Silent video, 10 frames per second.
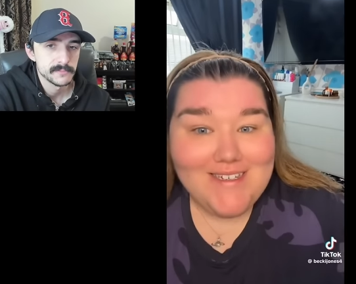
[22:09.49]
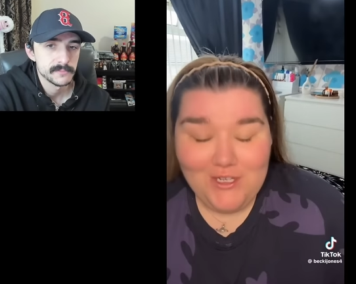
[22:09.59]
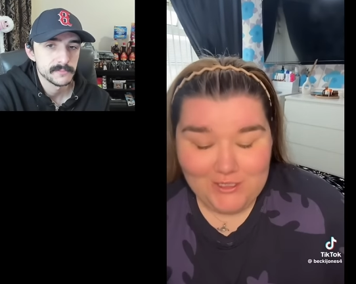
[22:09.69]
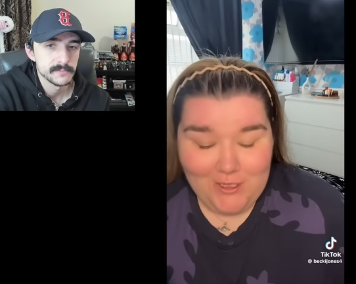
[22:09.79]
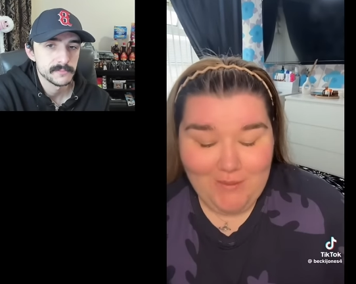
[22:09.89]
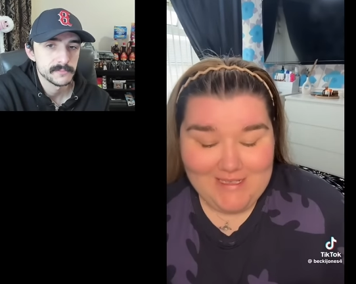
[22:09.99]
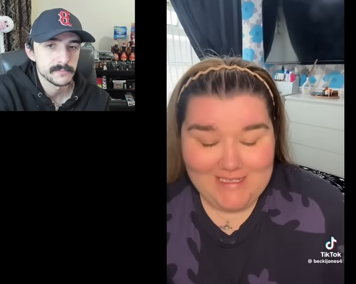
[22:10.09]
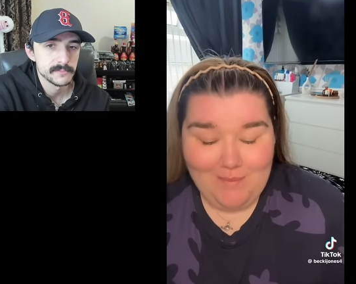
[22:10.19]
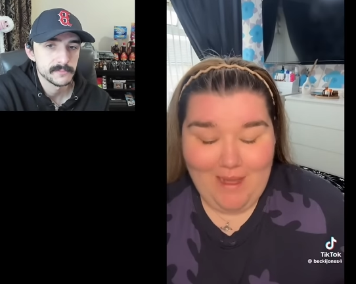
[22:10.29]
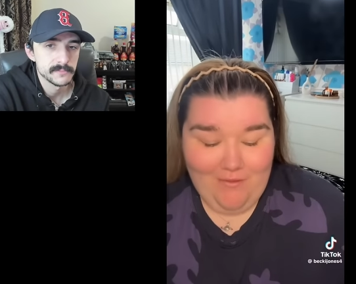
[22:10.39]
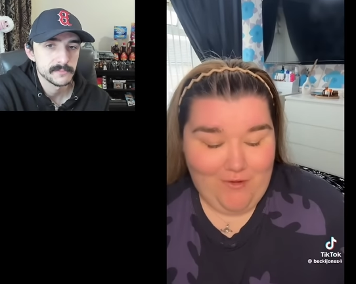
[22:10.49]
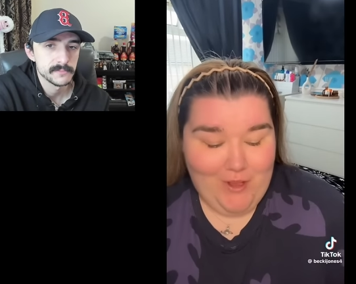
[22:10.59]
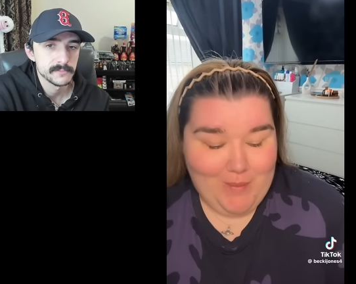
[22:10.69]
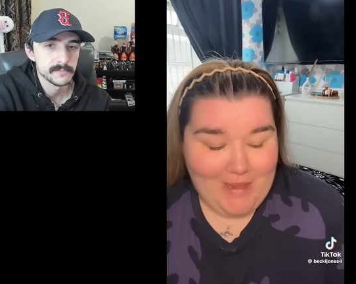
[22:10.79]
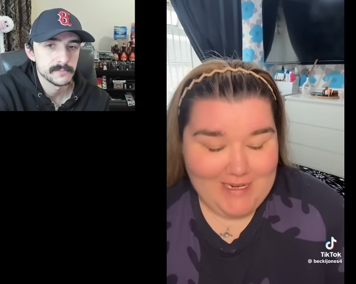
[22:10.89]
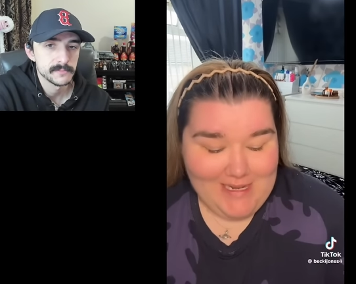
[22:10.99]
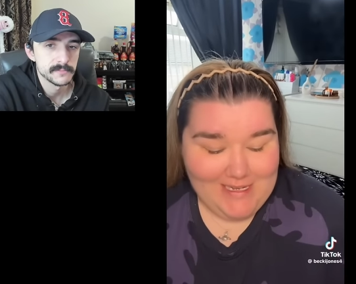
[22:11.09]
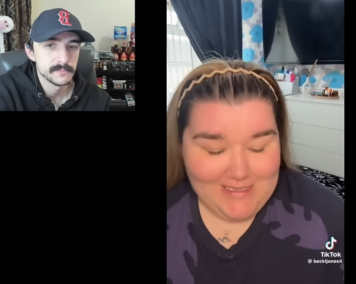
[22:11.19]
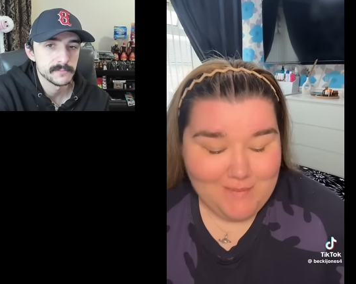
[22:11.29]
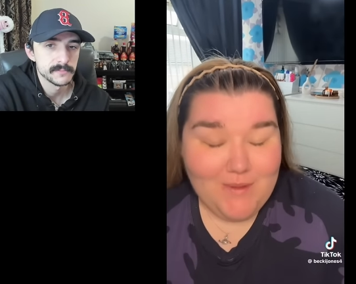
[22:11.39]
Speaker 1: So I went to the bathroom and I
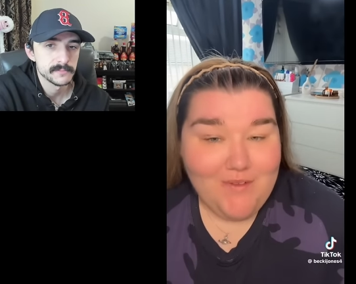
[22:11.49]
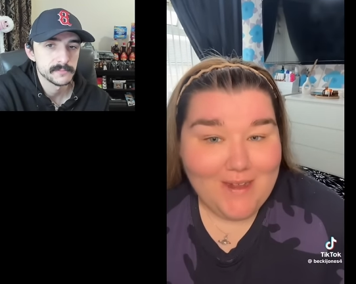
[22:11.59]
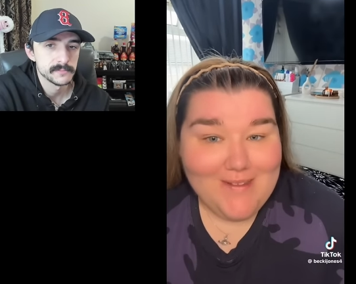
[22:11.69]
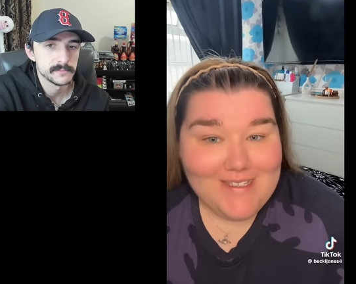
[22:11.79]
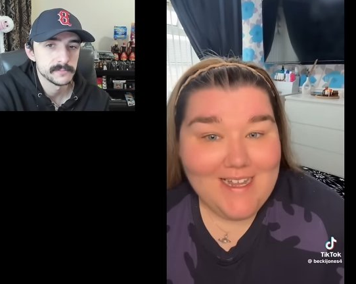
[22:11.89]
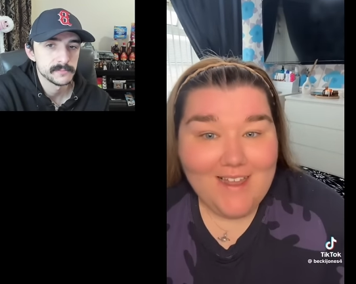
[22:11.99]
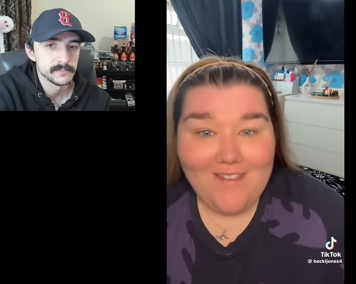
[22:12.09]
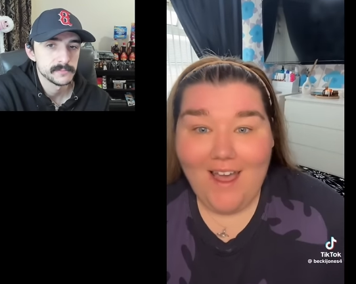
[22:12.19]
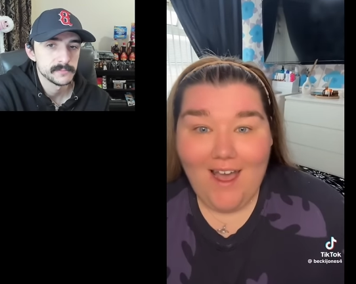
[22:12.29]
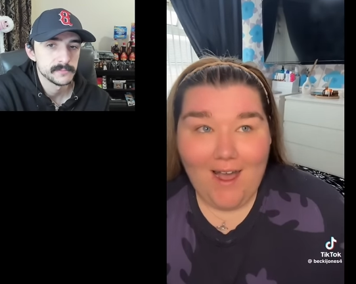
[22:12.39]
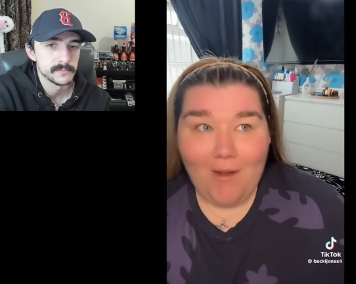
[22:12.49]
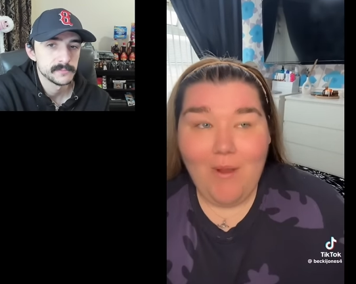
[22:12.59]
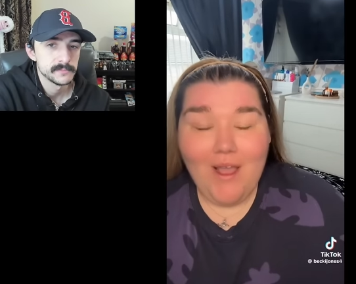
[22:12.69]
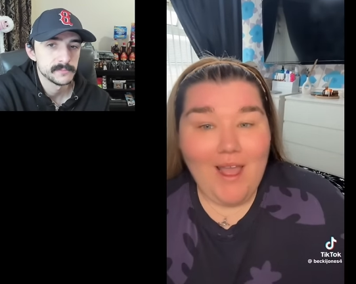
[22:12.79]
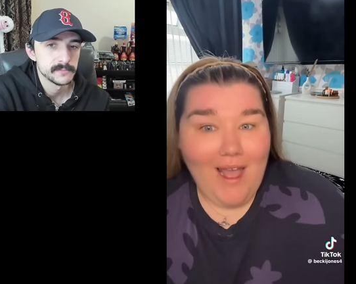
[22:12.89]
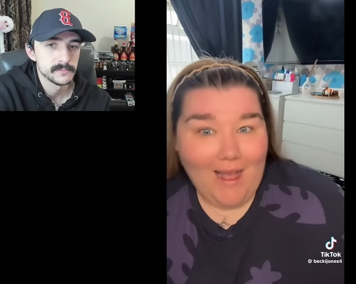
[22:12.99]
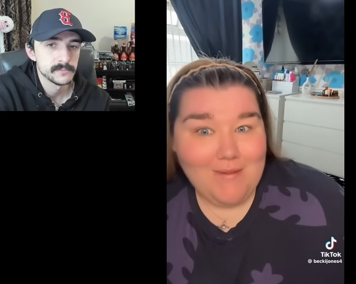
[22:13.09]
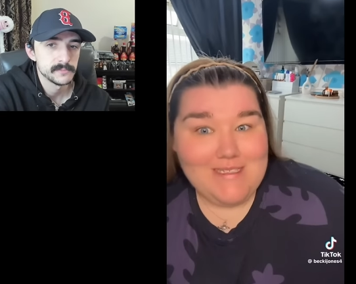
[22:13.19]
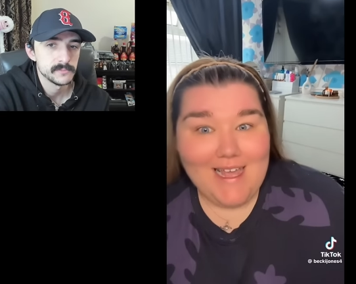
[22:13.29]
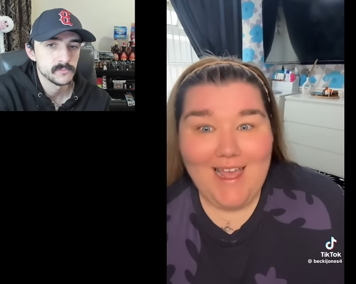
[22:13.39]
texted my friend saying that how I was
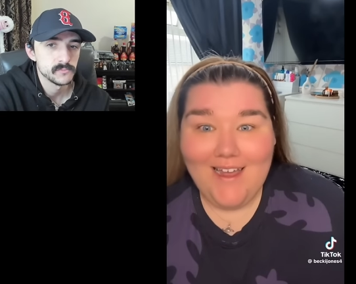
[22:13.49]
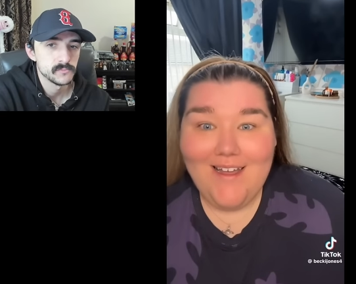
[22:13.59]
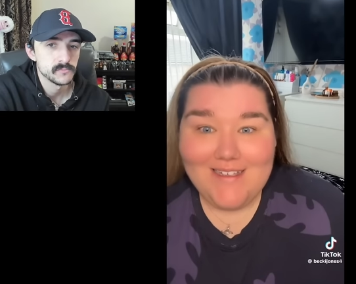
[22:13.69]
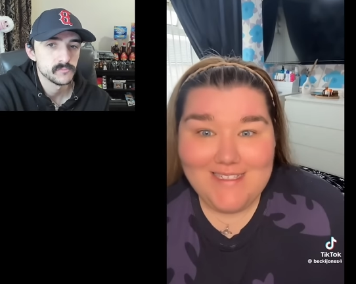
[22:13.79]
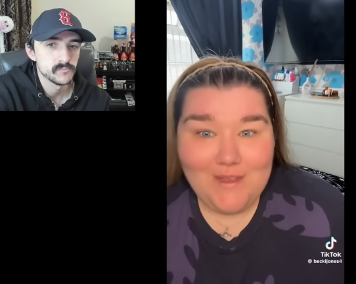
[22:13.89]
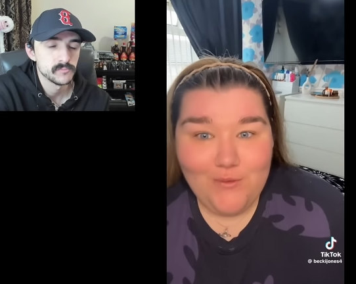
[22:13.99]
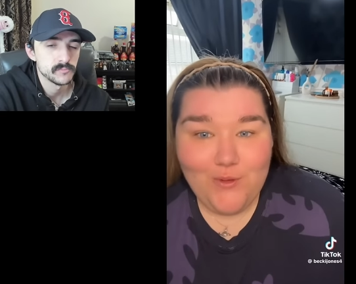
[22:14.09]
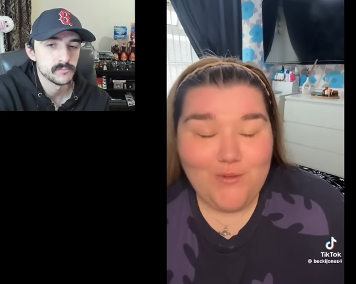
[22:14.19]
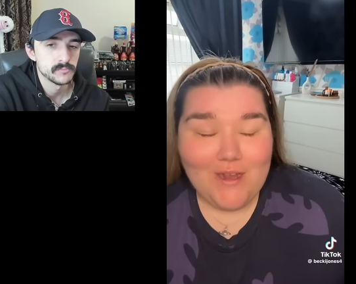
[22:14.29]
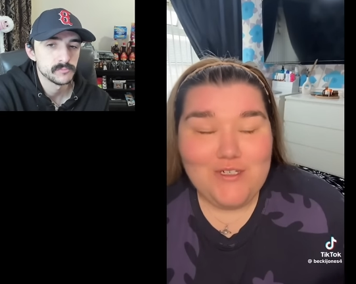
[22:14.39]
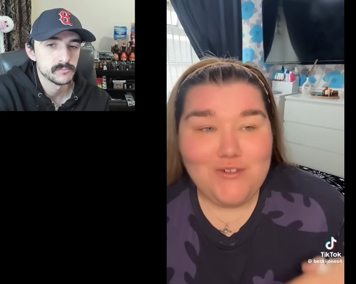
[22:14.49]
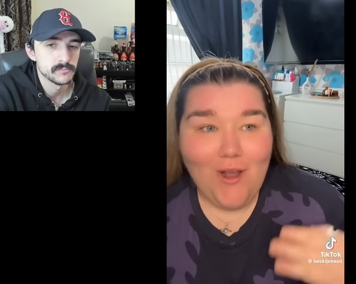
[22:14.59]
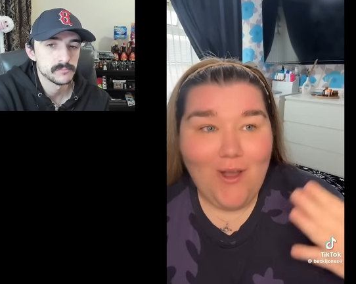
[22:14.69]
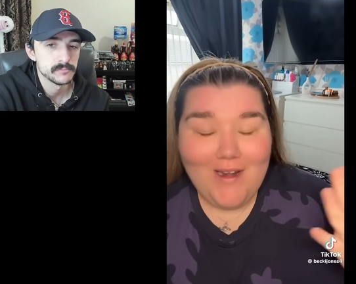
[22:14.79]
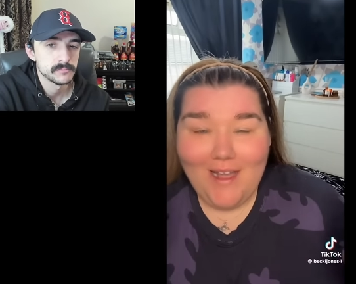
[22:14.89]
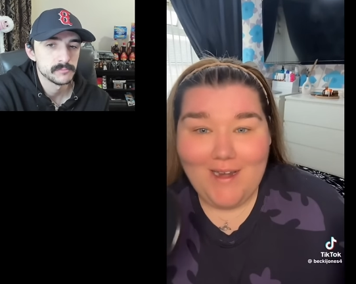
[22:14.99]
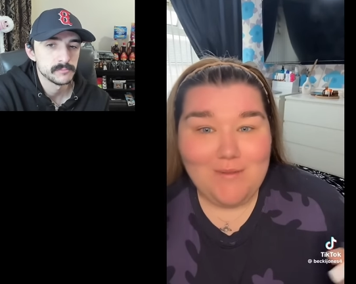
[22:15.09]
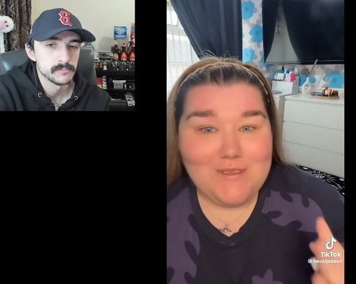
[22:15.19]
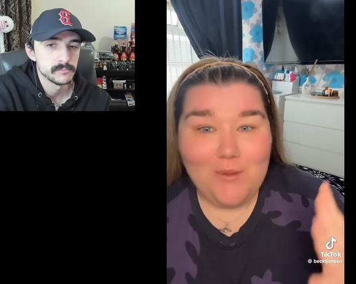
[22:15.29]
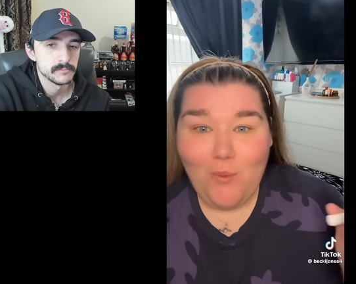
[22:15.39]
in a seafood restaurant and it was
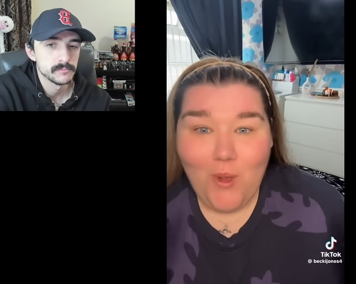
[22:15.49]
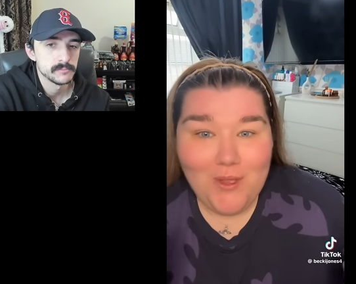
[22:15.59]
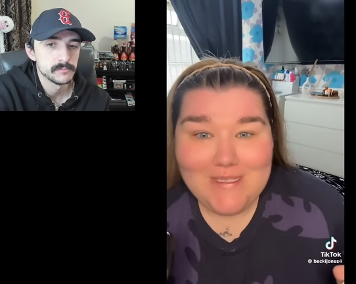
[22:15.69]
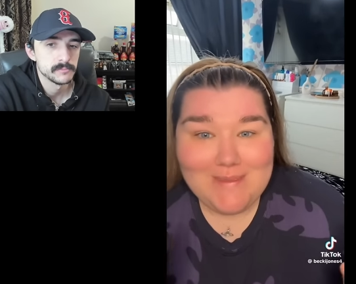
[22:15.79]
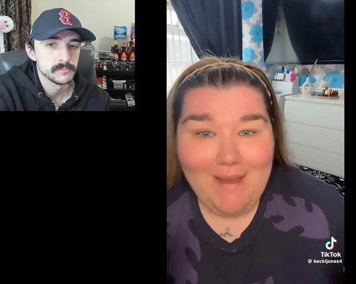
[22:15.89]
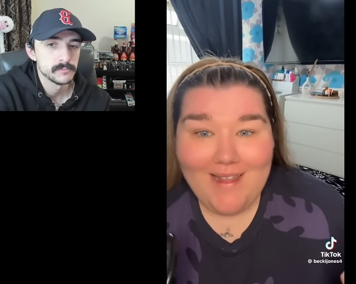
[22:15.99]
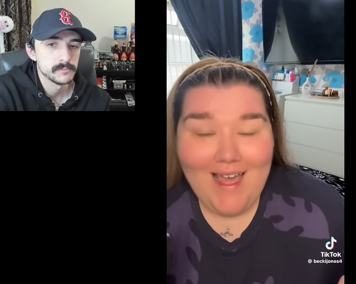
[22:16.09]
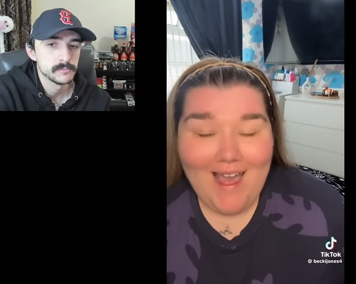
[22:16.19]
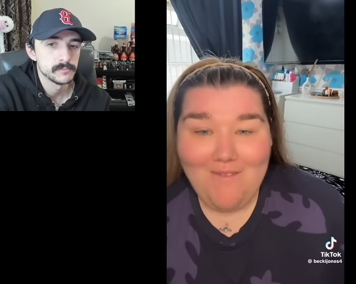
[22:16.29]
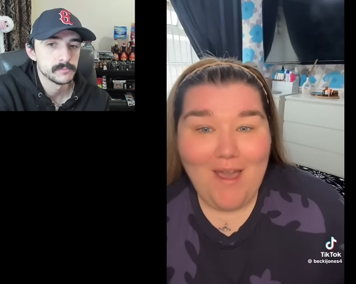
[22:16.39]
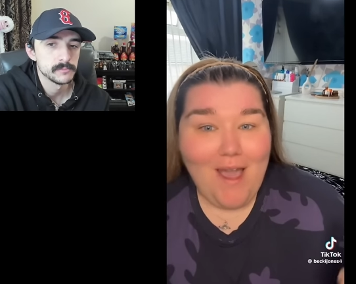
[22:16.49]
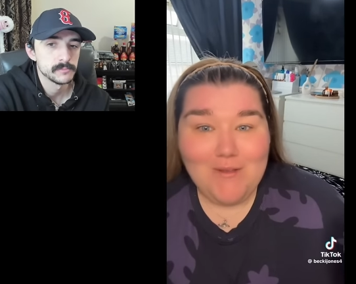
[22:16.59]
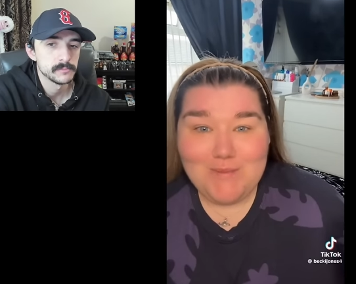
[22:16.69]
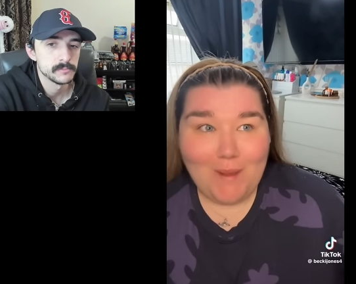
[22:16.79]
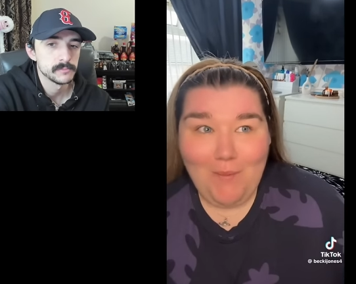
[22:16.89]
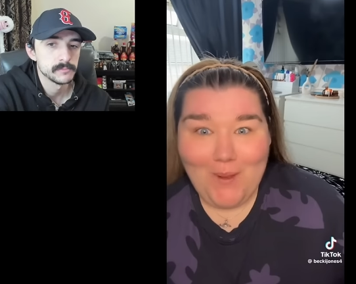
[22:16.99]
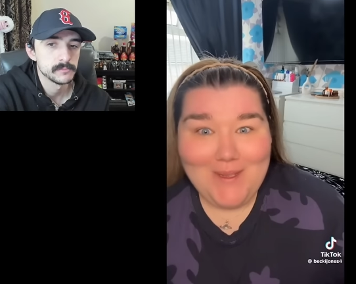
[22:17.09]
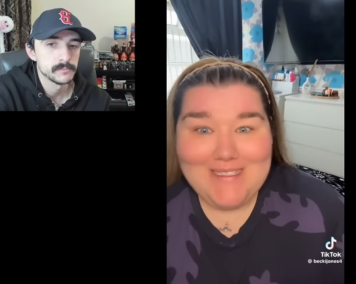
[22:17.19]
the worst smell ever. It was my worst